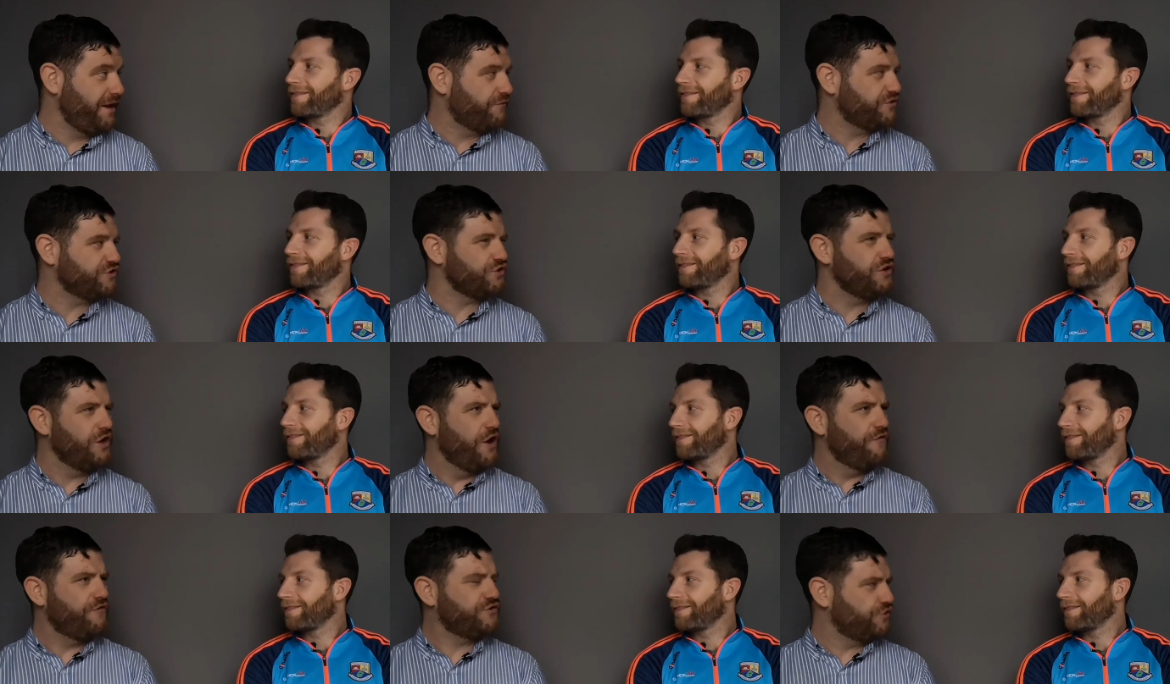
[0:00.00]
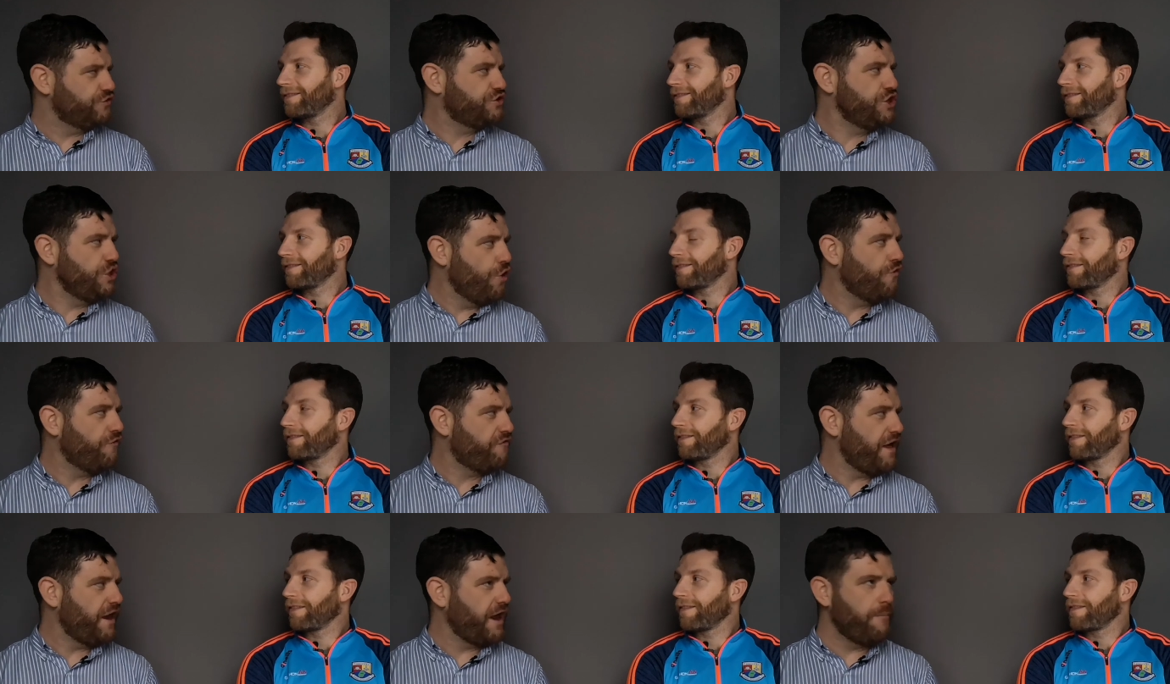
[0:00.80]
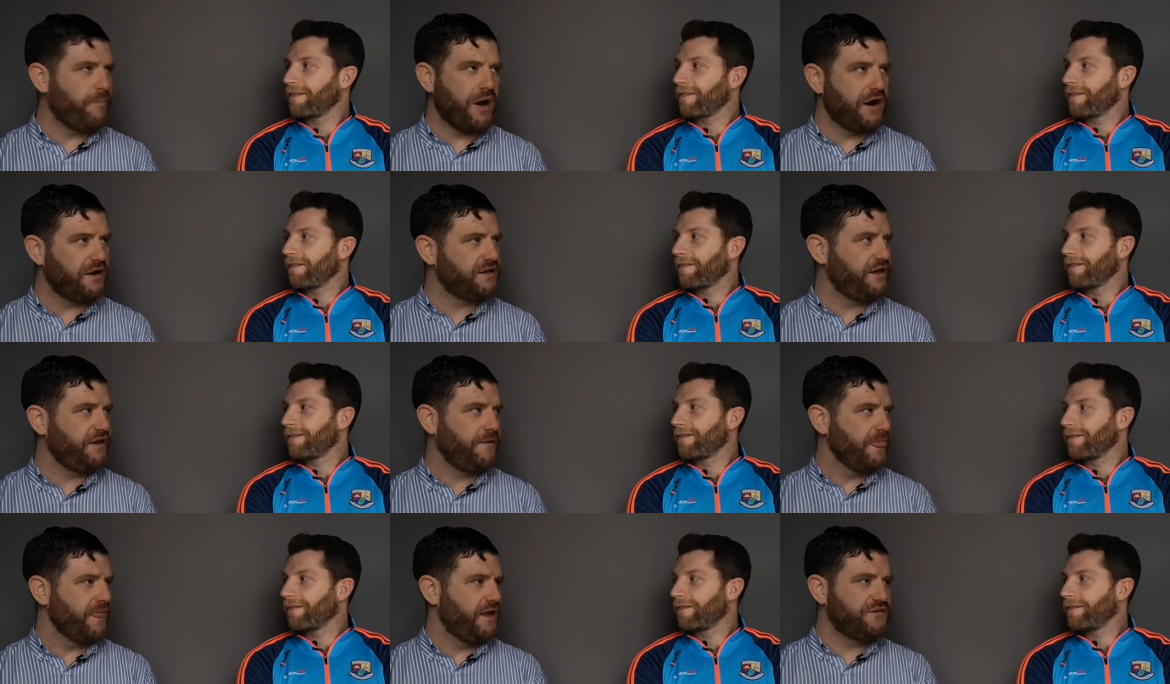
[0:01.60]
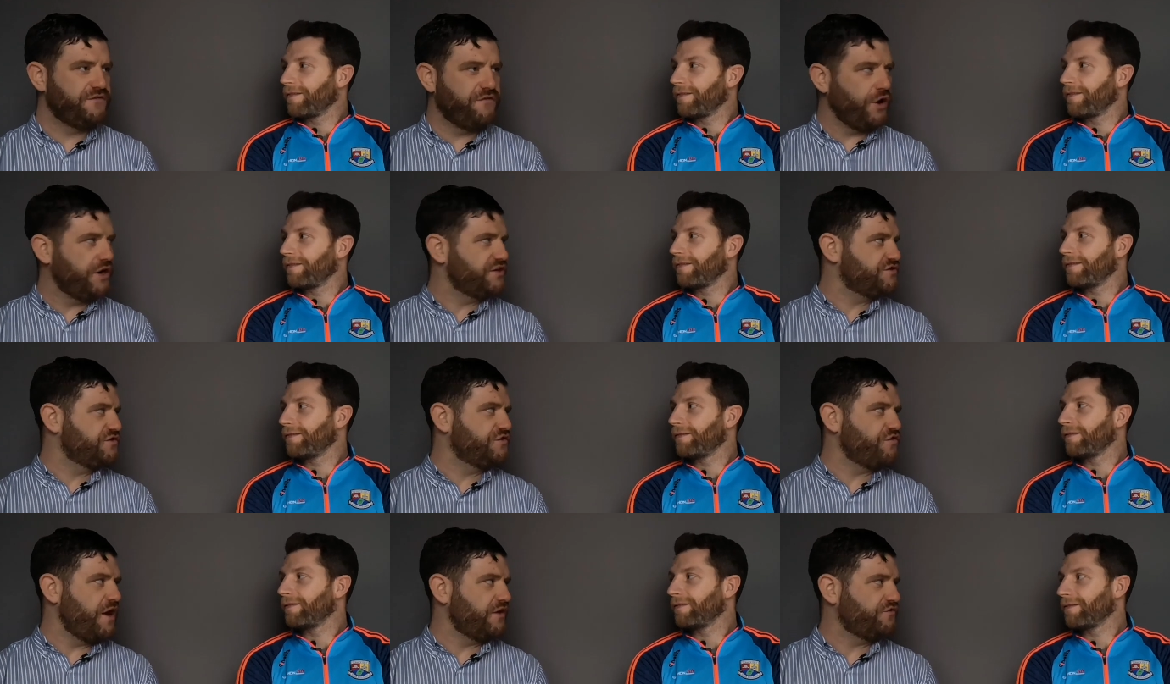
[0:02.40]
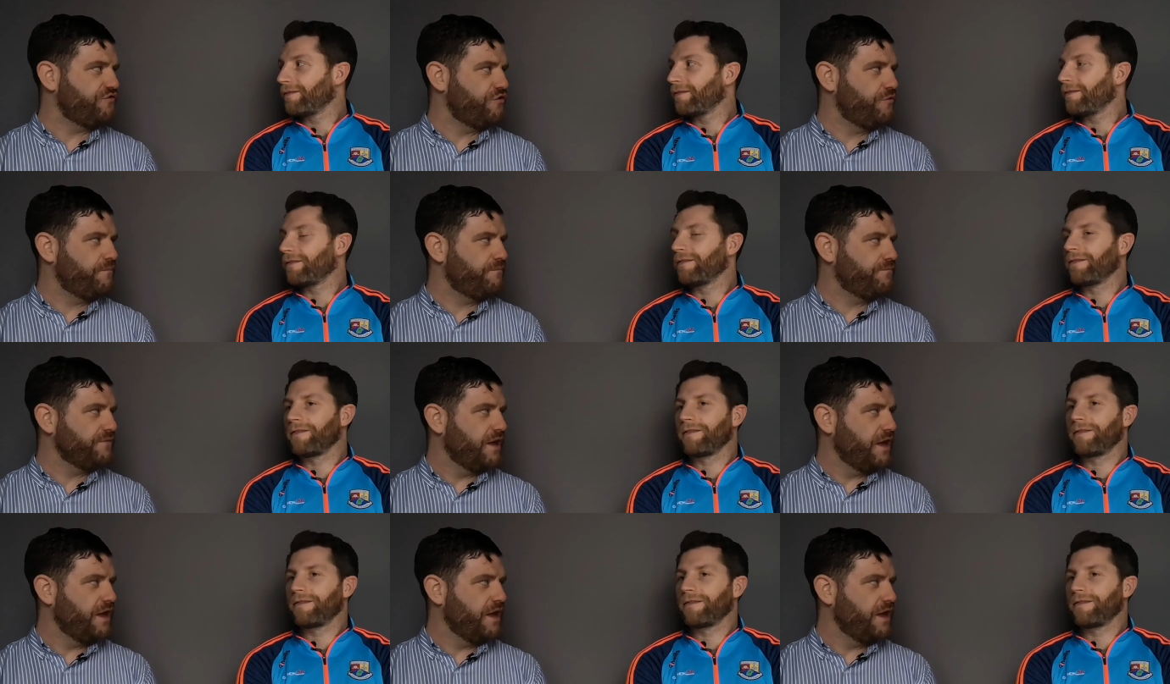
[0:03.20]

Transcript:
Speaker 1: Like for such for such a young fella, apparently his voice in the dressing room